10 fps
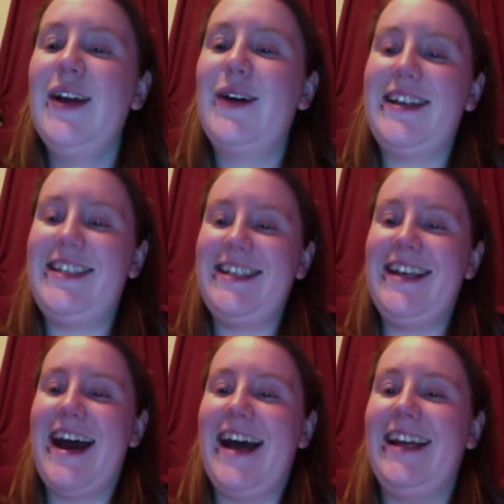Question
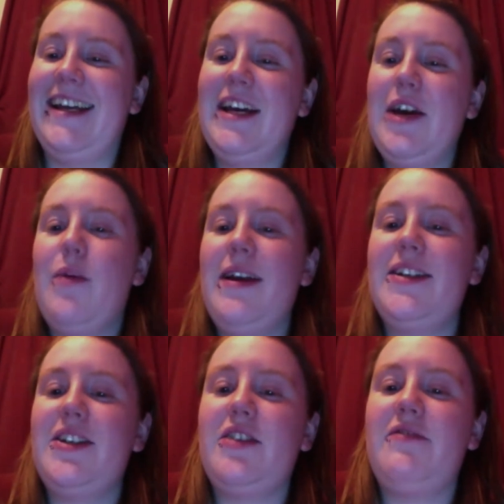nine. When
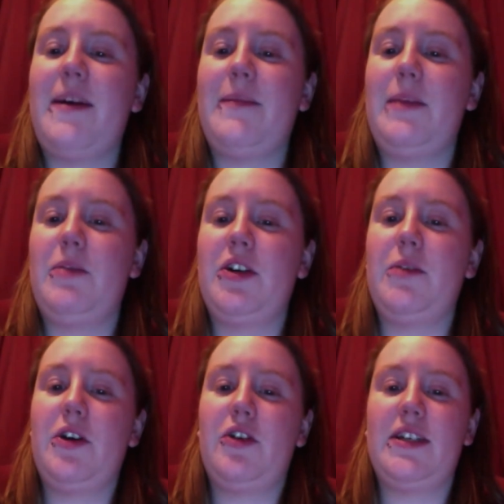does your family put up
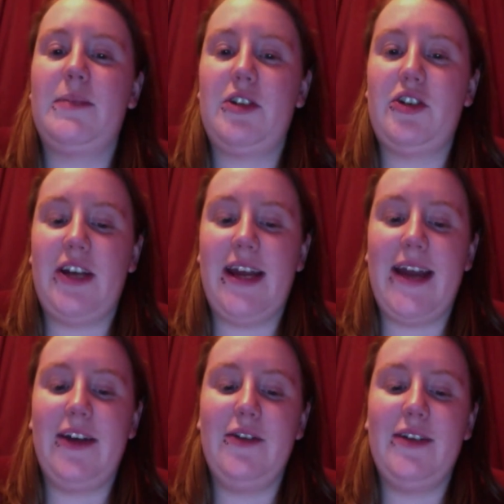your Christmas tree
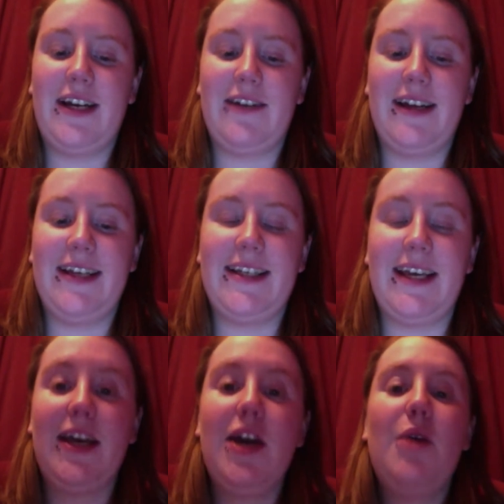and who decorates it?